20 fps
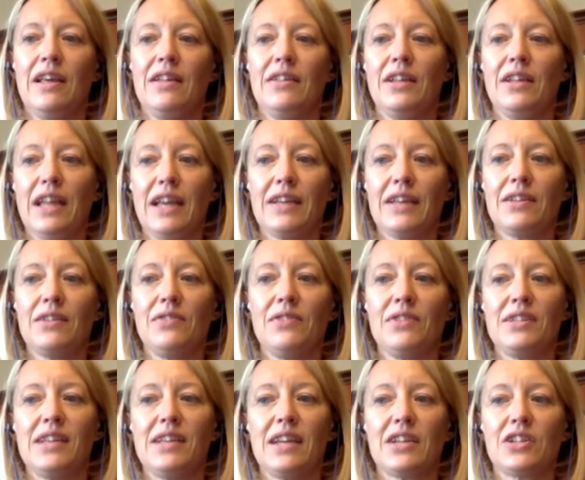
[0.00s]
the length of the
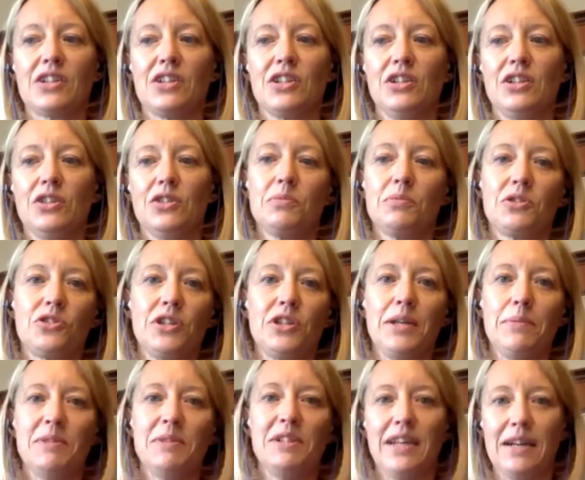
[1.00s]
section,
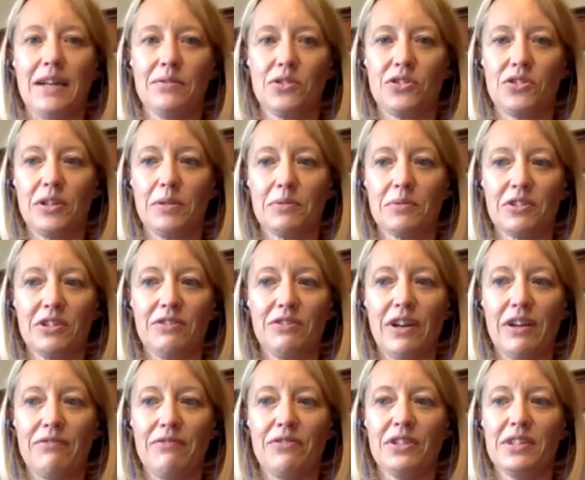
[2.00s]
upstream and downstream grid
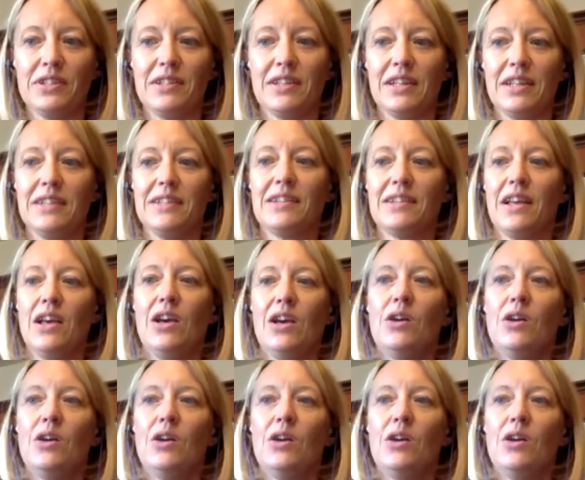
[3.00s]
references,